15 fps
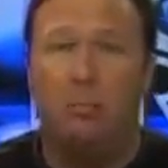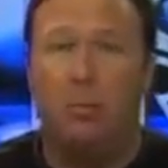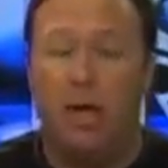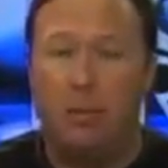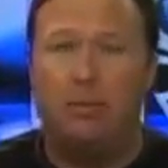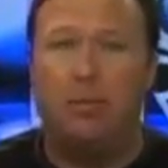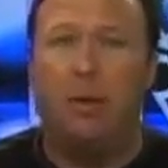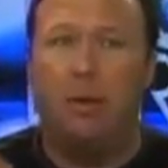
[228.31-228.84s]

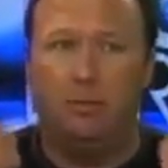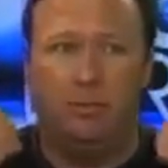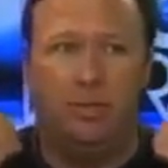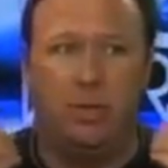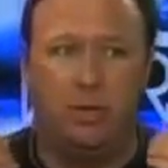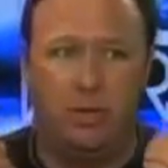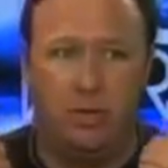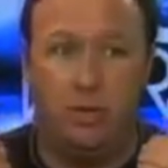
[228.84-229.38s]
People
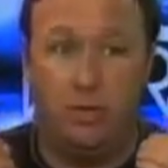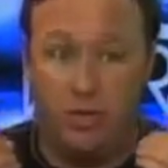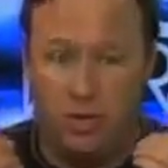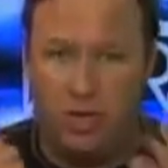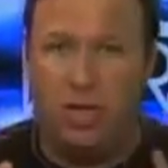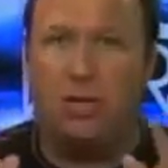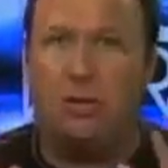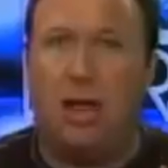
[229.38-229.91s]
just
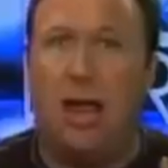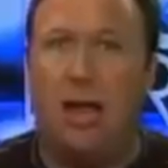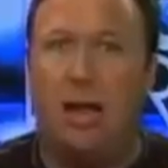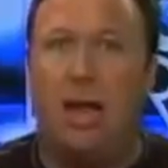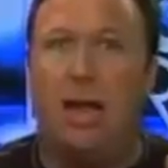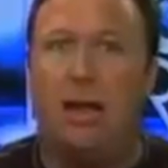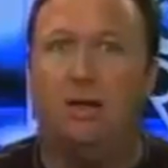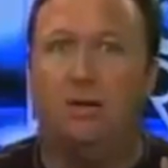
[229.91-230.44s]
see that
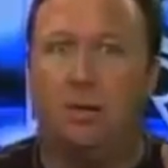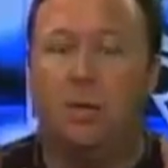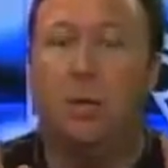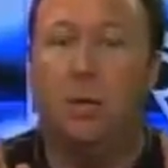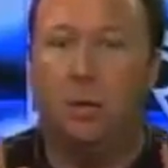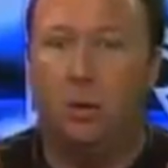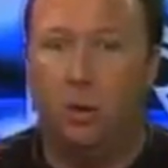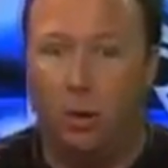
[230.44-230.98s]
as,
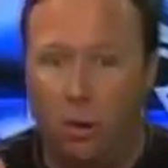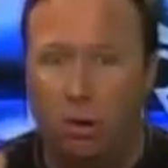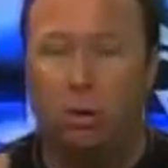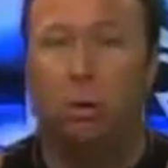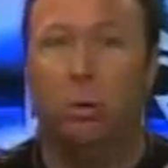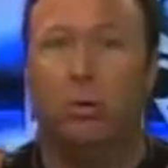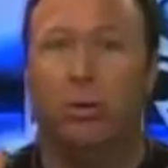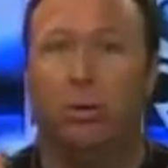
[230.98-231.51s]

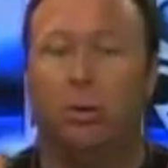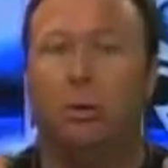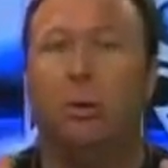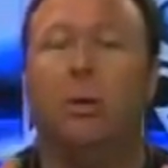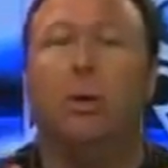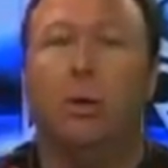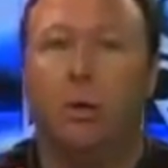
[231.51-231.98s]
ooh, you're